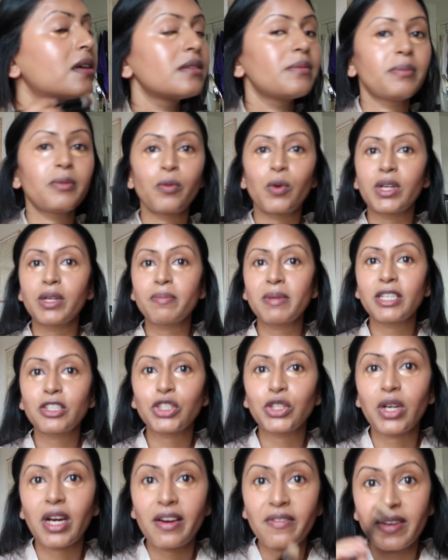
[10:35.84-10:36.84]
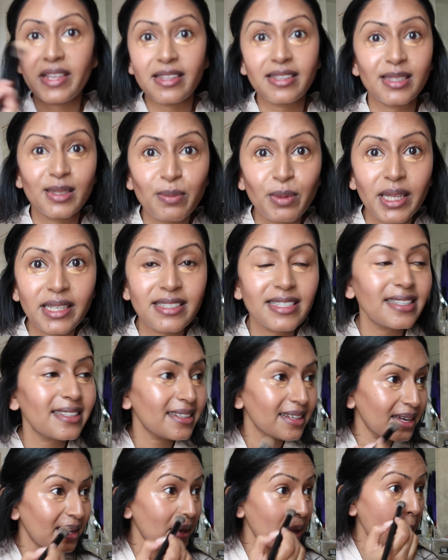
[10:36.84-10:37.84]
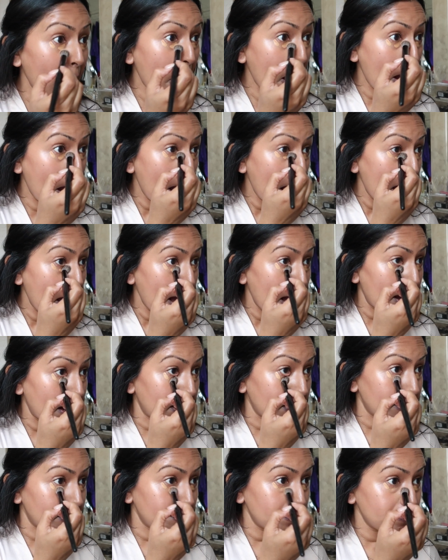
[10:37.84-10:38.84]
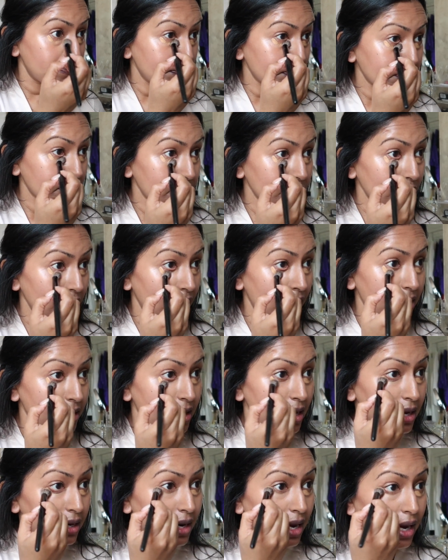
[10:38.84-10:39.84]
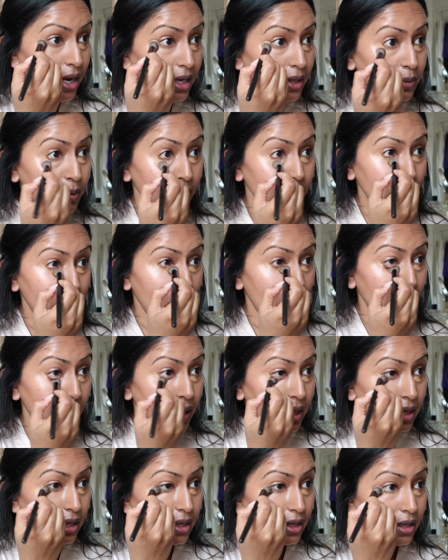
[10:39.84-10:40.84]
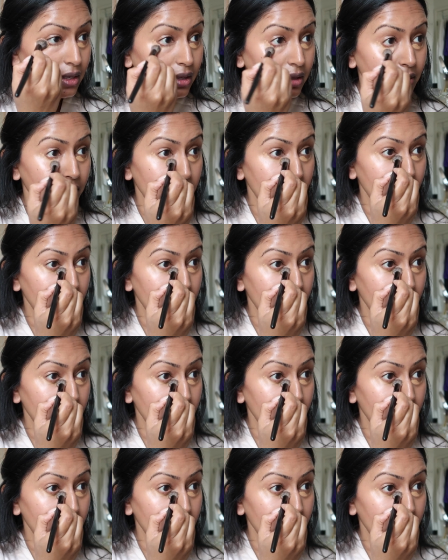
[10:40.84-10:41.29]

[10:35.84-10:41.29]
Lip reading: Want to make sure everything's blended. And then I will go in,